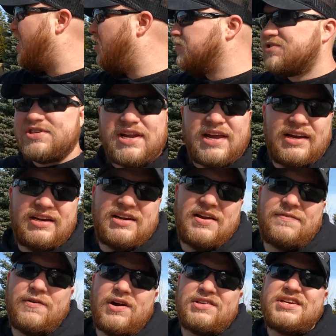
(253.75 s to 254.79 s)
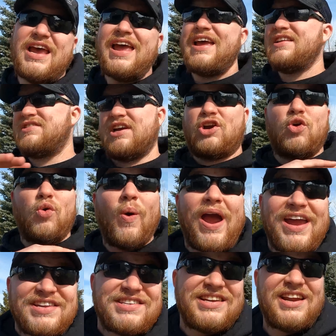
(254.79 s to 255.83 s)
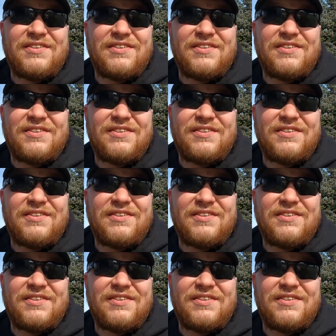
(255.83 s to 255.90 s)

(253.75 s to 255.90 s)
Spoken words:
an outstanding difference. It's a crazy